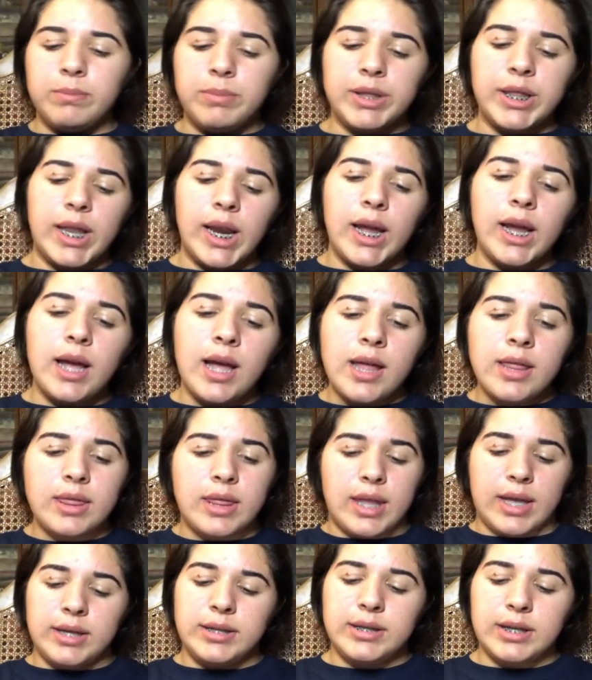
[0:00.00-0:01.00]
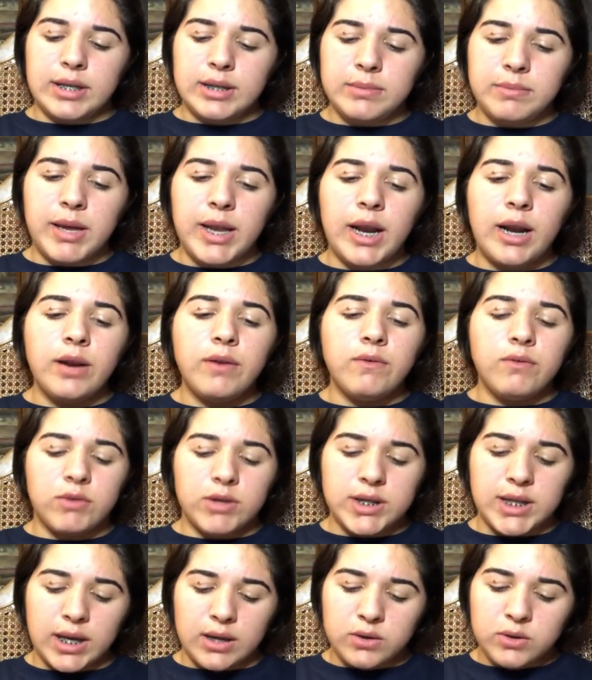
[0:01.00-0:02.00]
But then I got this. It's made out of
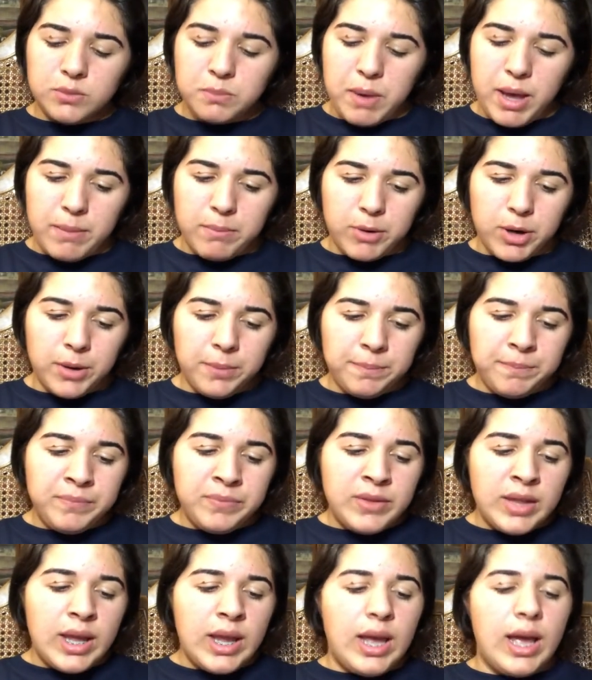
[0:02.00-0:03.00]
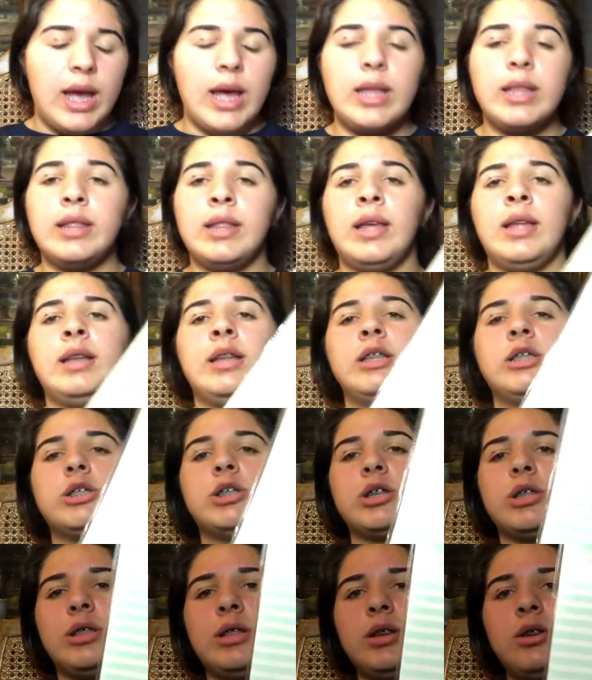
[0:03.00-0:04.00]
recycled paper. And then it's
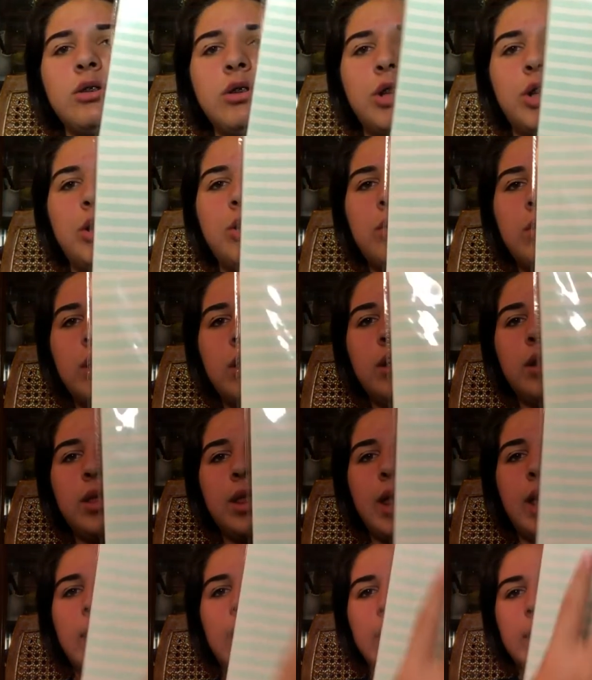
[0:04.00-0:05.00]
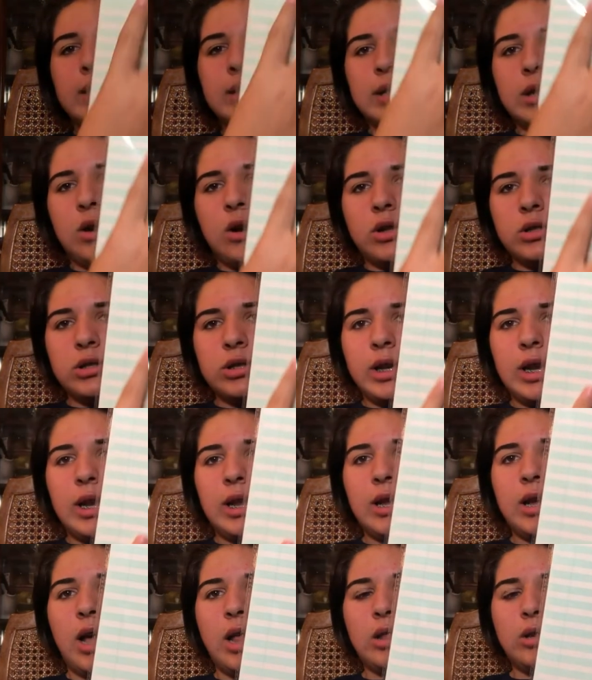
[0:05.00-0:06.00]
a little cute little thing. It has like
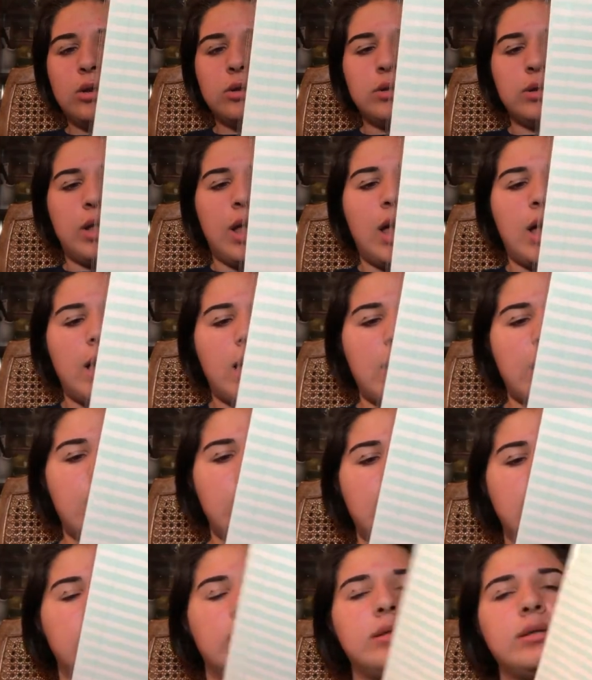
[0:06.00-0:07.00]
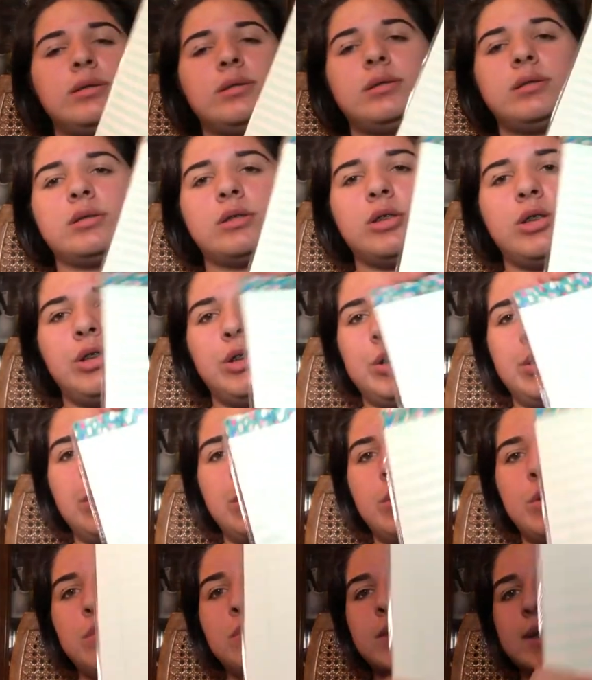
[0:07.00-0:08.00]
alternating colored lines
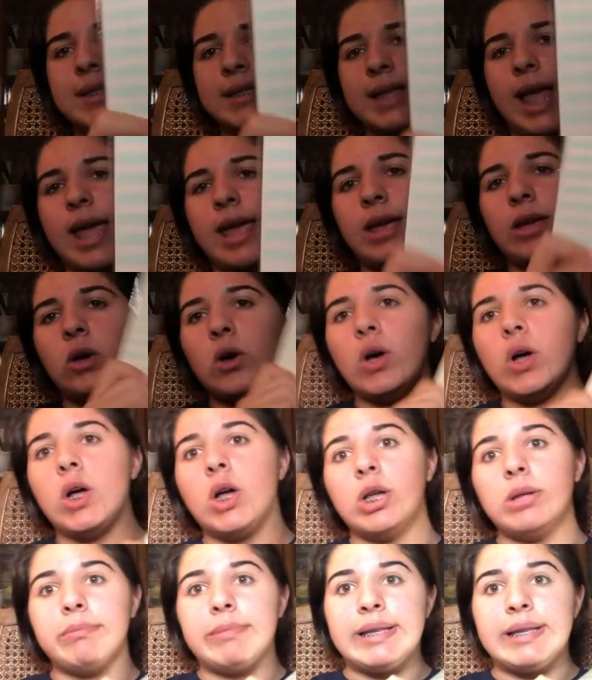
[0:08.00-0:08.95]
cute. Recycle.